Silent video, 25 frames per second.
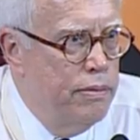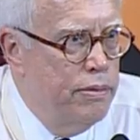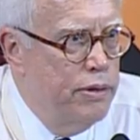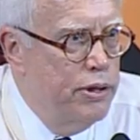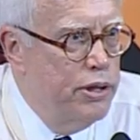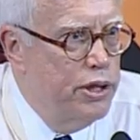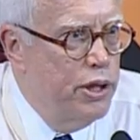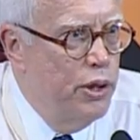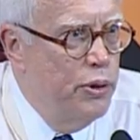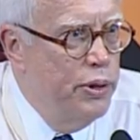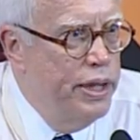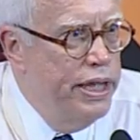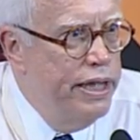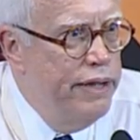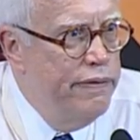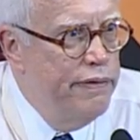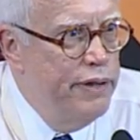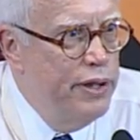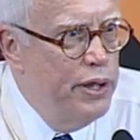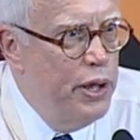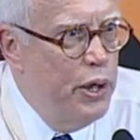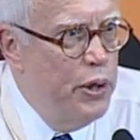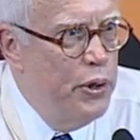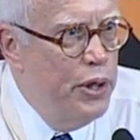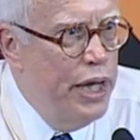So
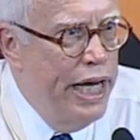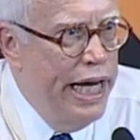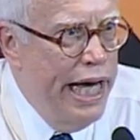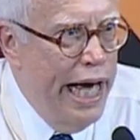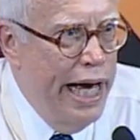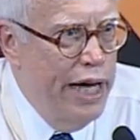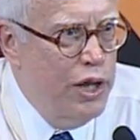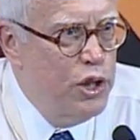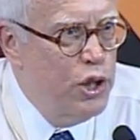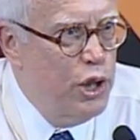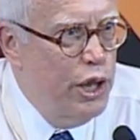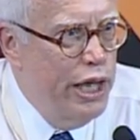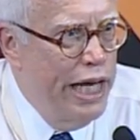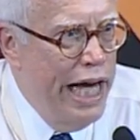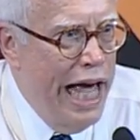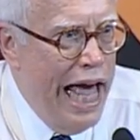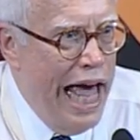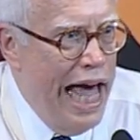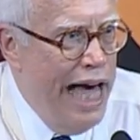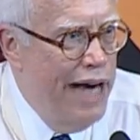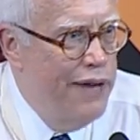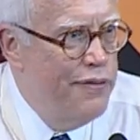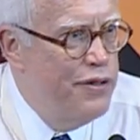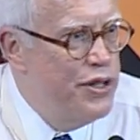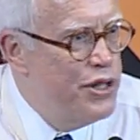even though they actually
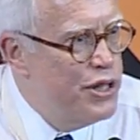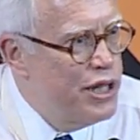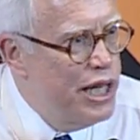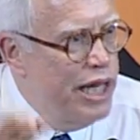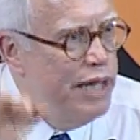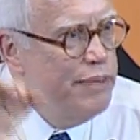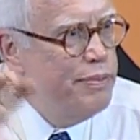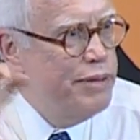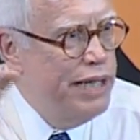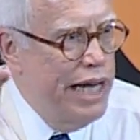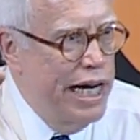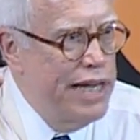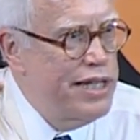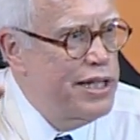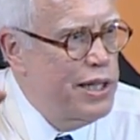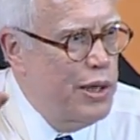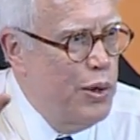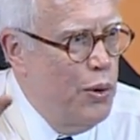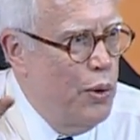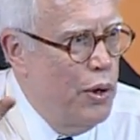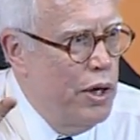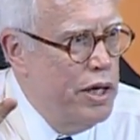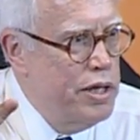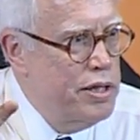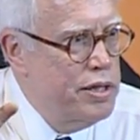have the same test
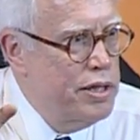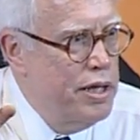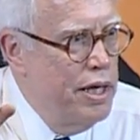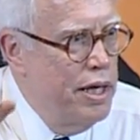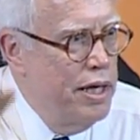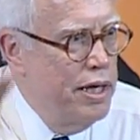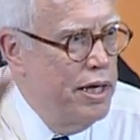scores,